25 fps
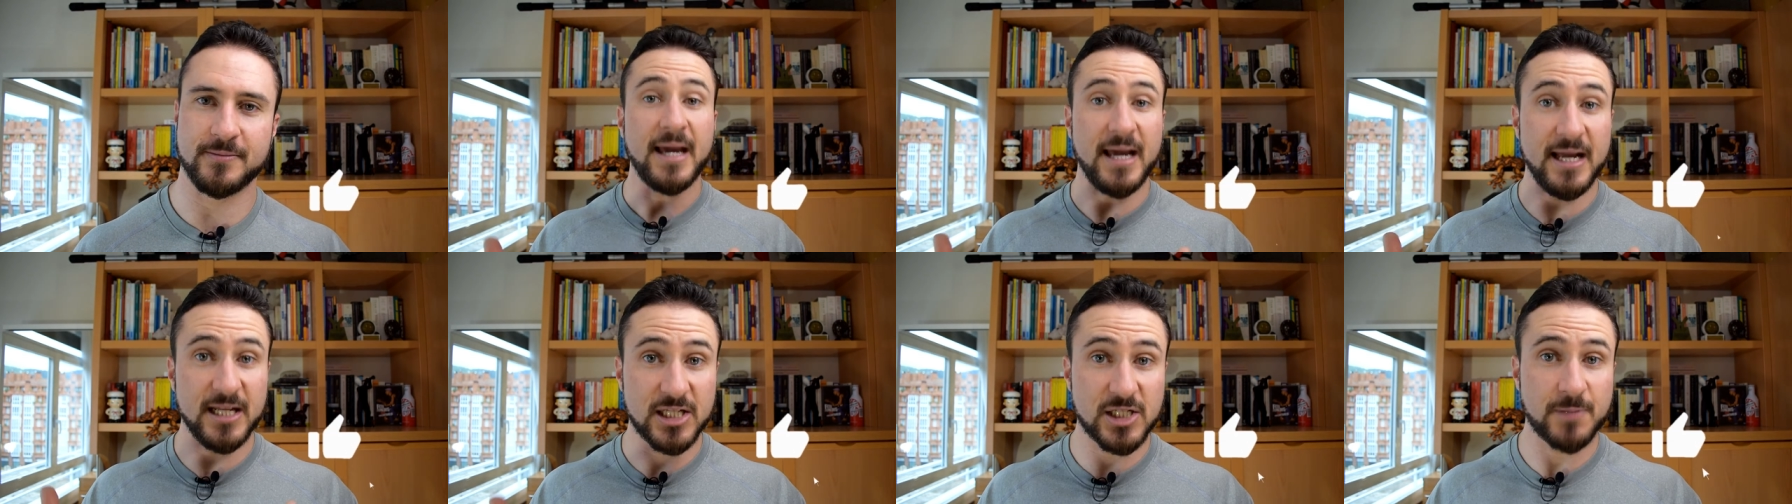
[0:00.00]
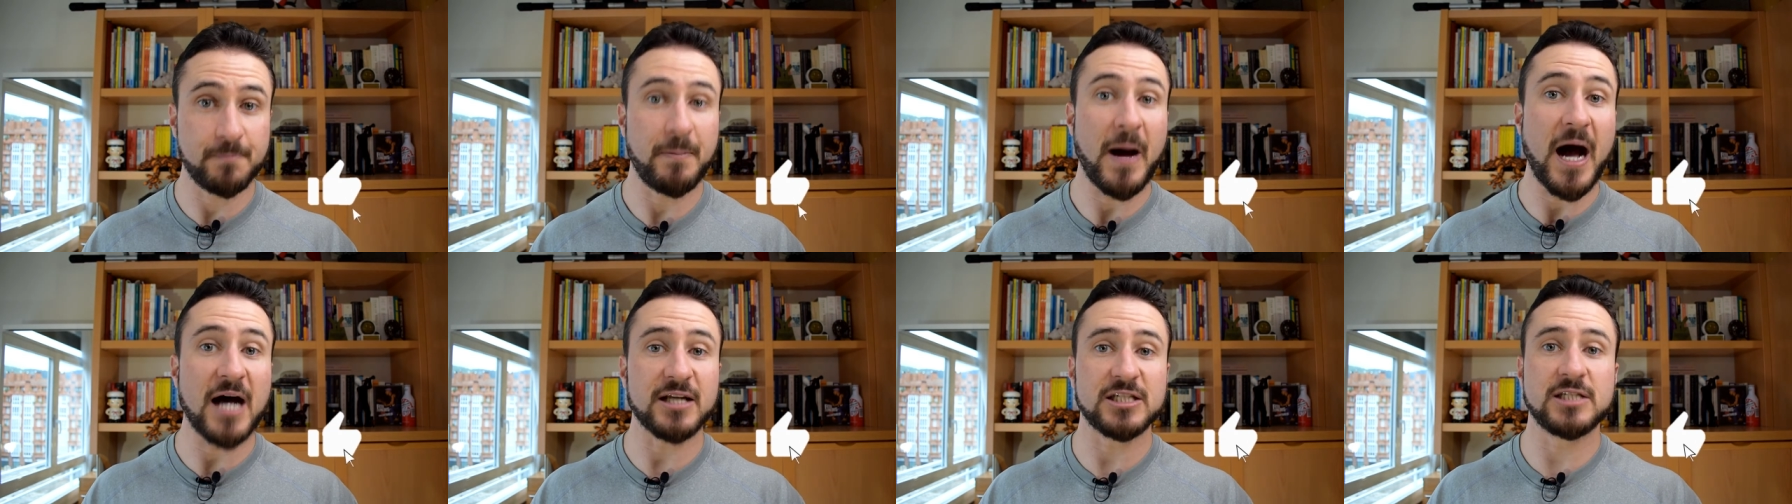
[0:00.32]
It's
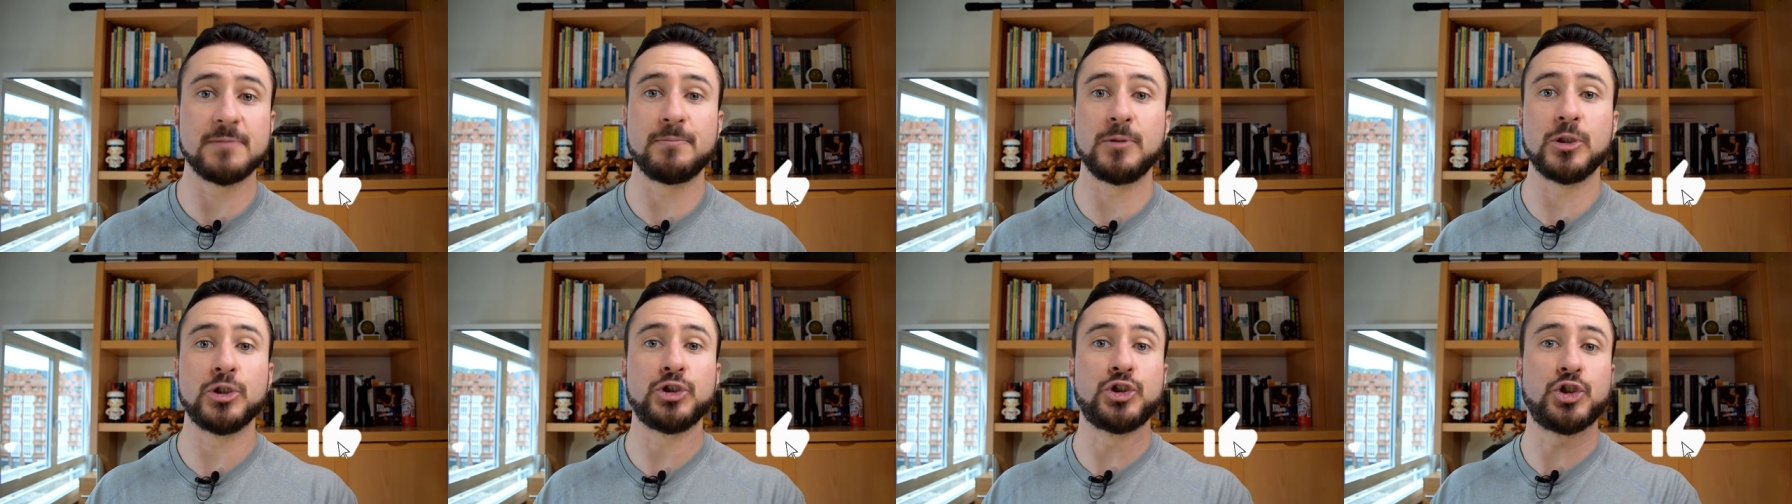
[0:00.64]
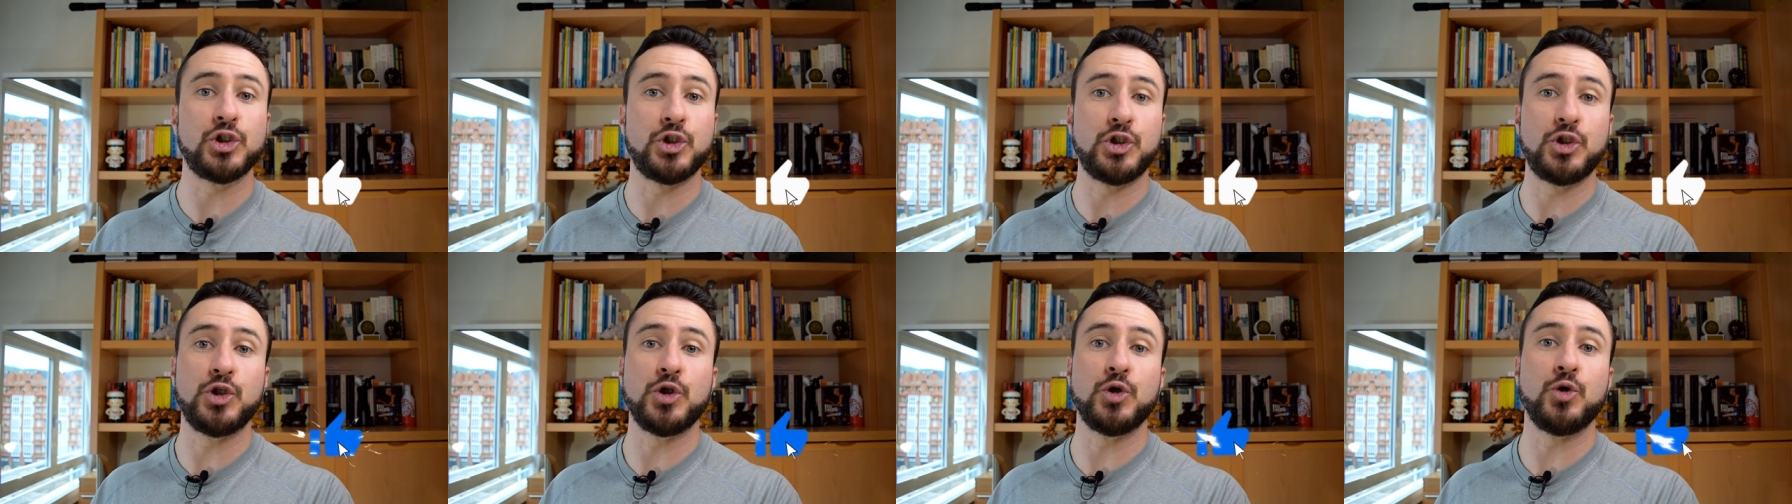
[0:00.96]
possible
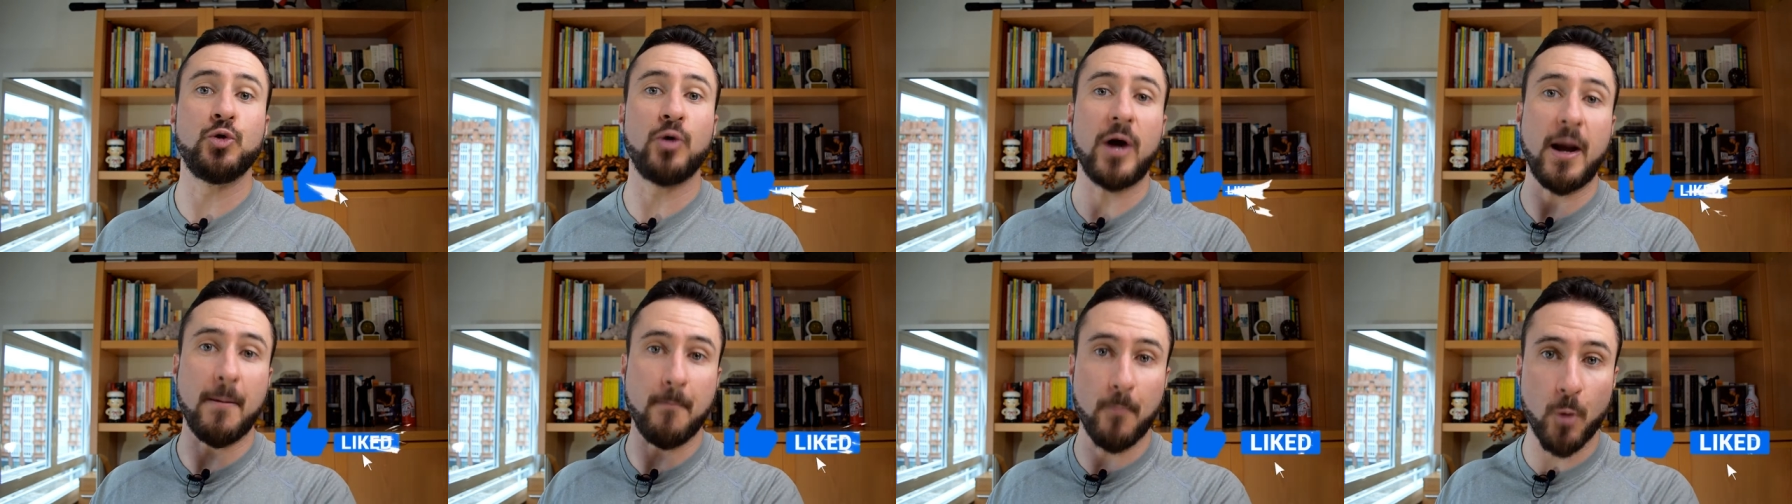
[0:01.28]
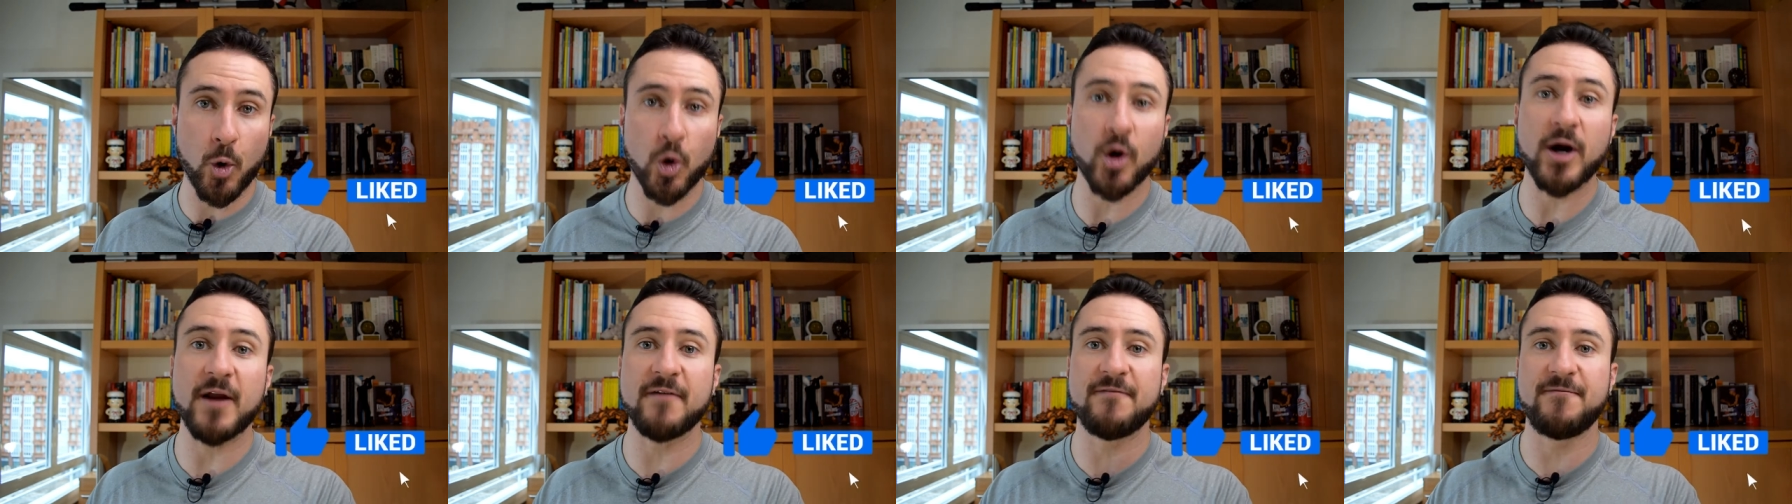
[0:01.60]
to do a
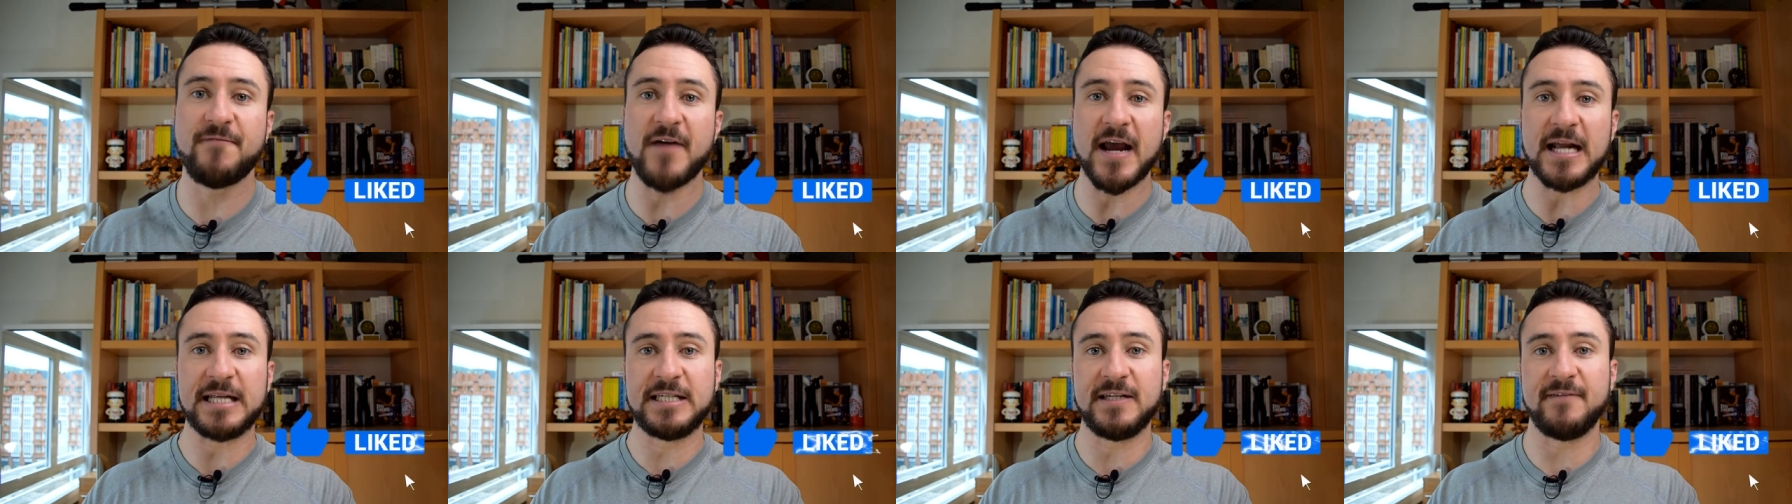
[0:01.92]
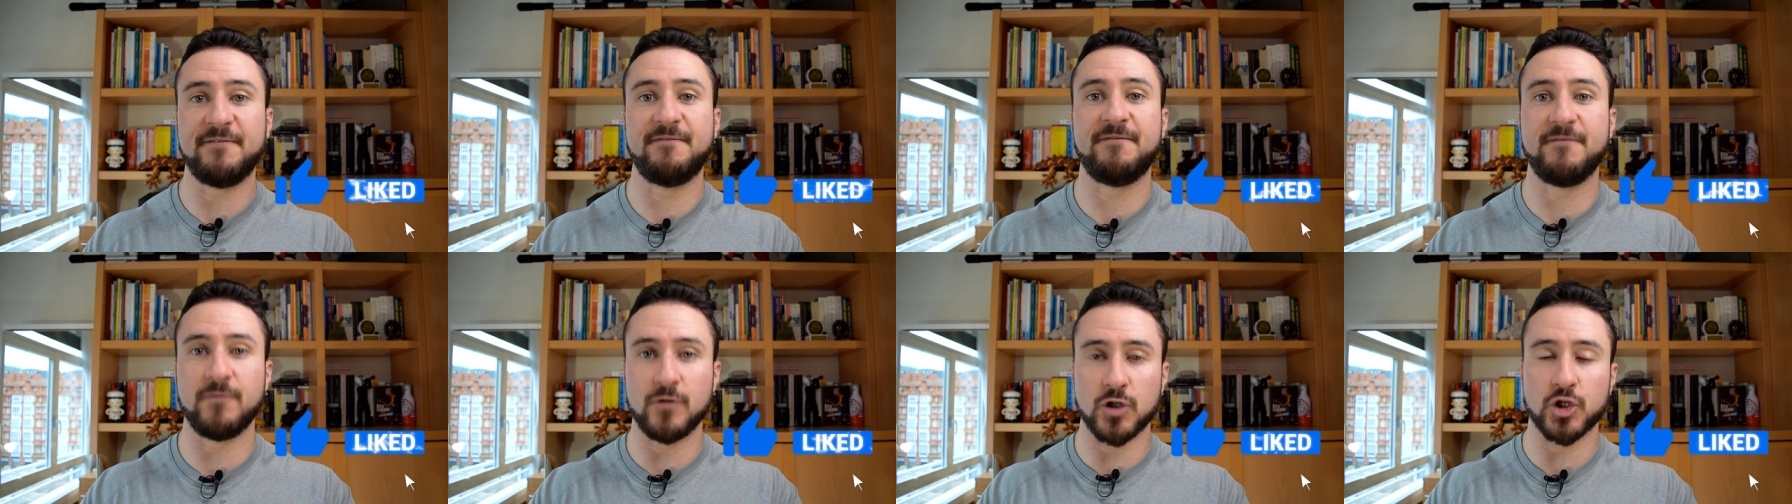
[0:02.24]
more effective